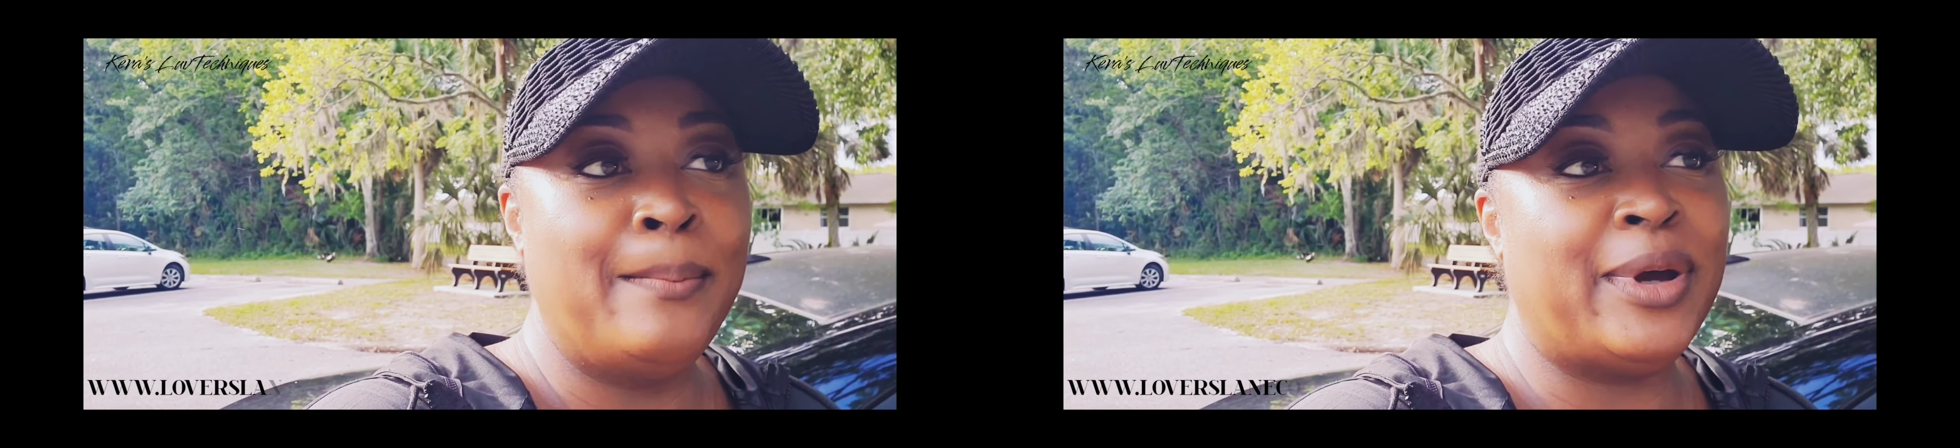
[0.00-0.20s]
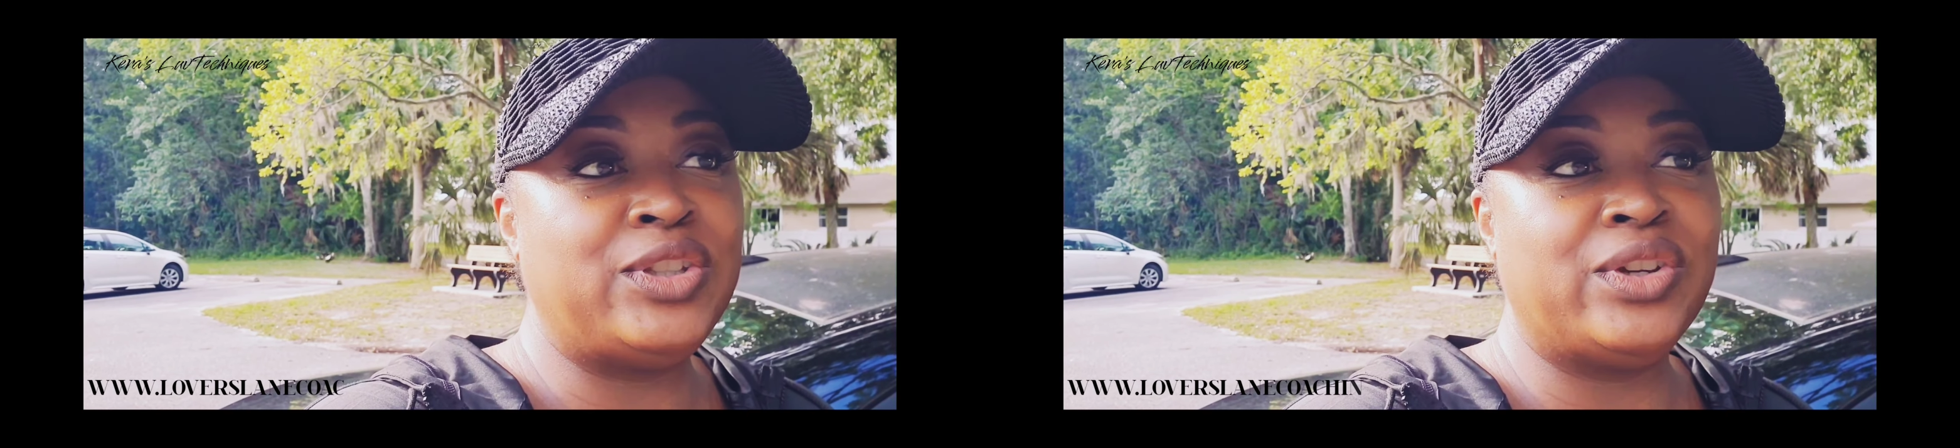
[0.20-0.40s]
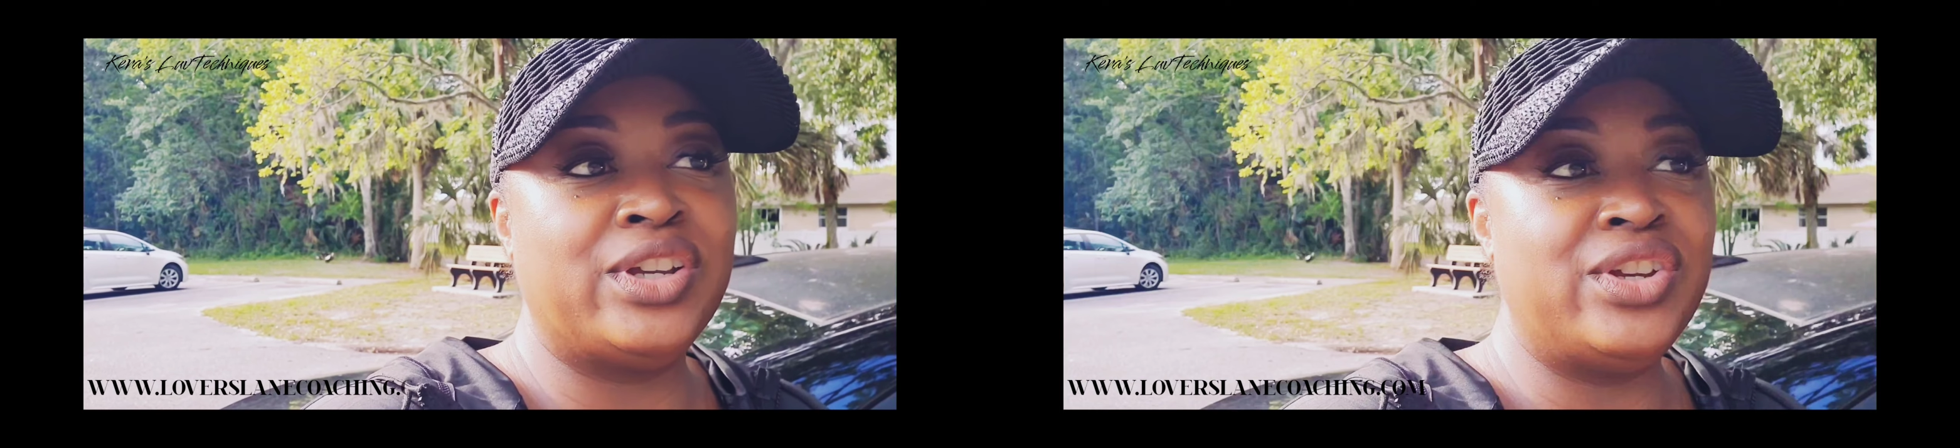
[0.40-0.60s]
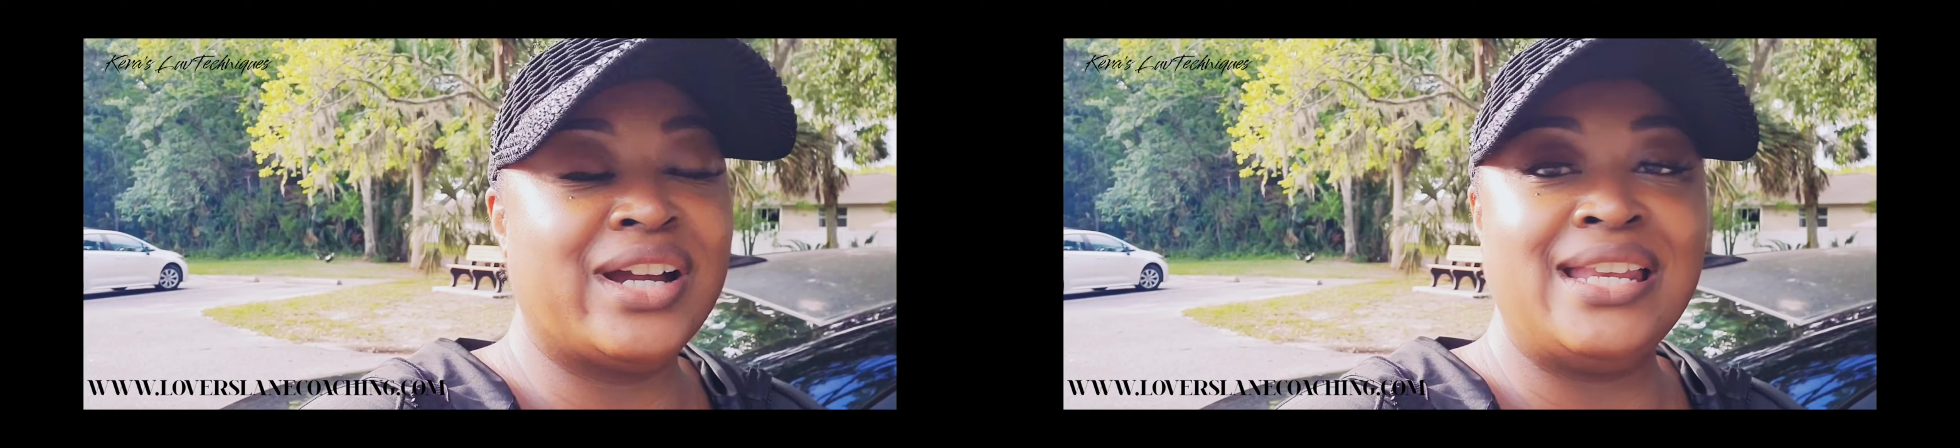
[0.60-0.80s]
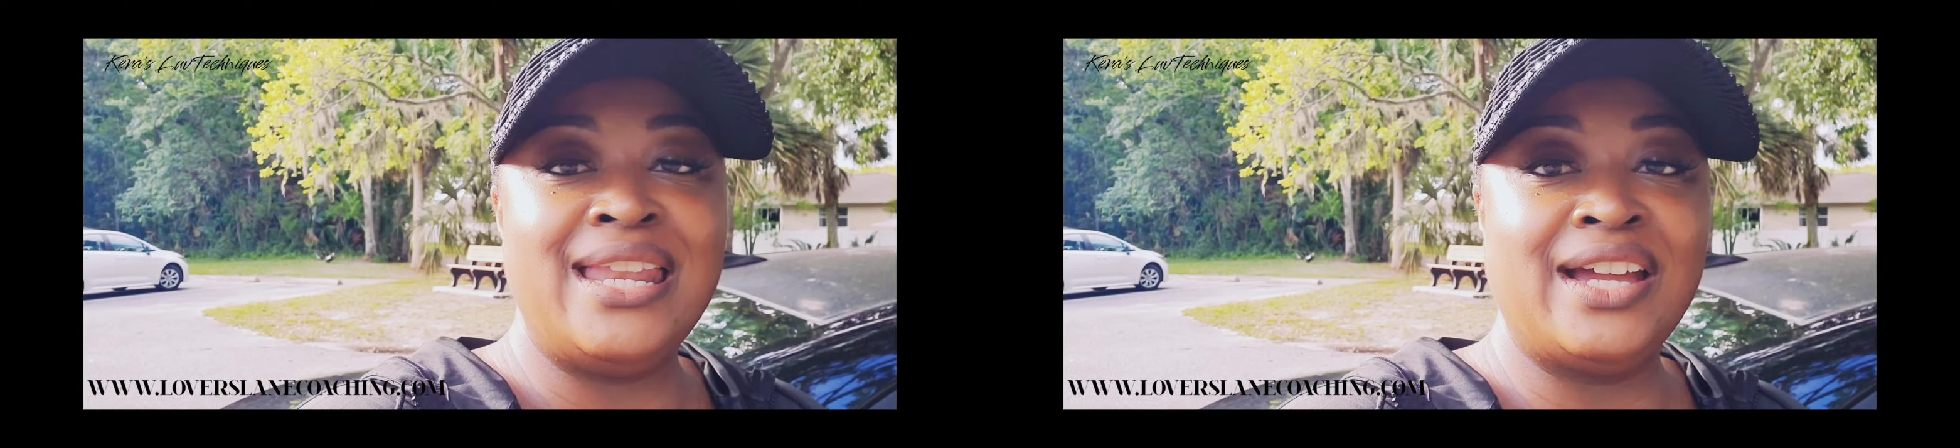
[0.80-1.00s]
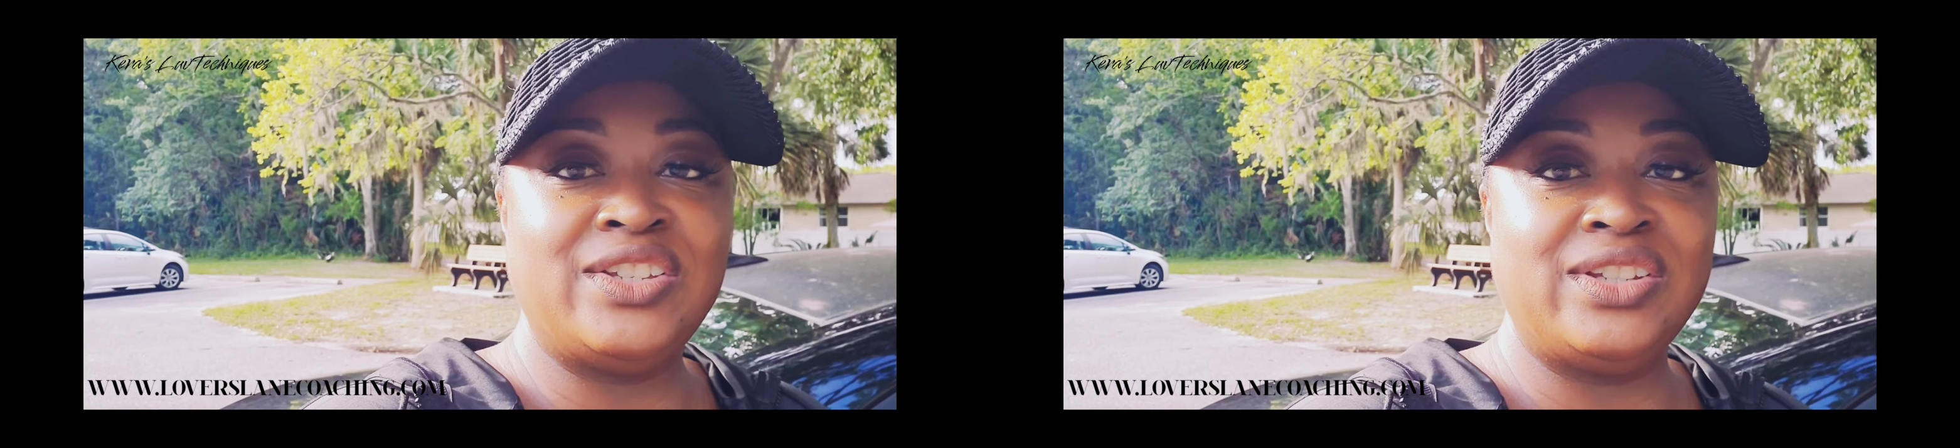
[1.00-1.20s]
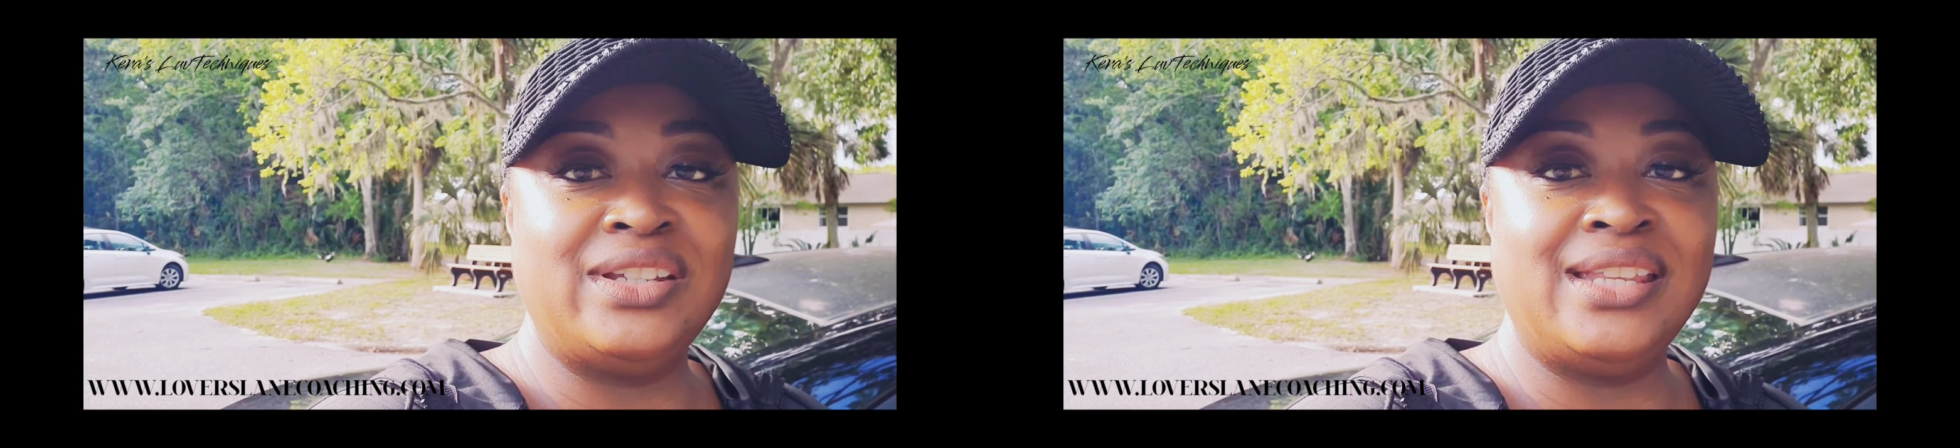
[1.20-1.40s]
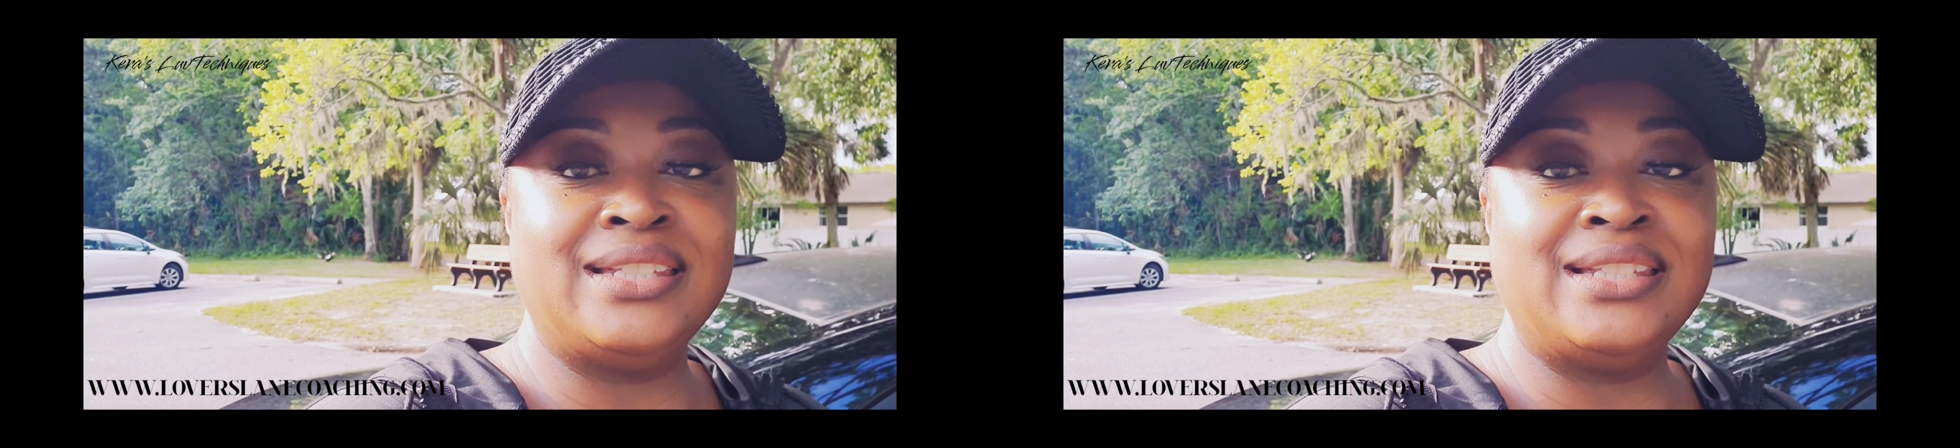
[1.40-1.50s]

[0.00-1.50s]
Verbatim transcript: but your, your connection